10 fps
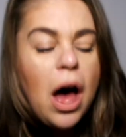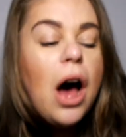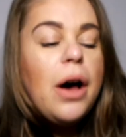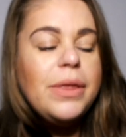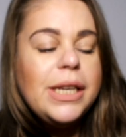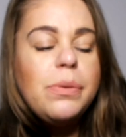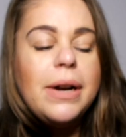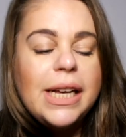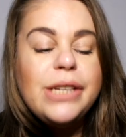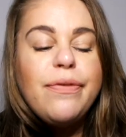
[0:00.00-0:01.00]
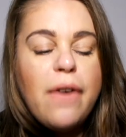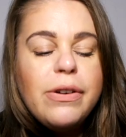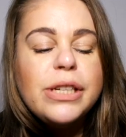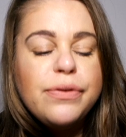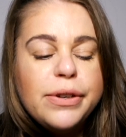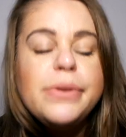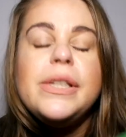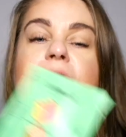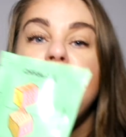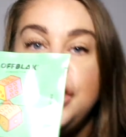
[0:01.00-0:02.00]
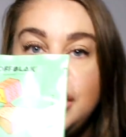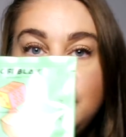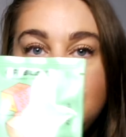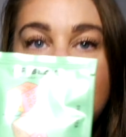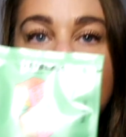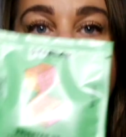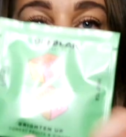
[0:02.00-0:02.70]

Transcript: Oh, this one is forest fruits and ginger.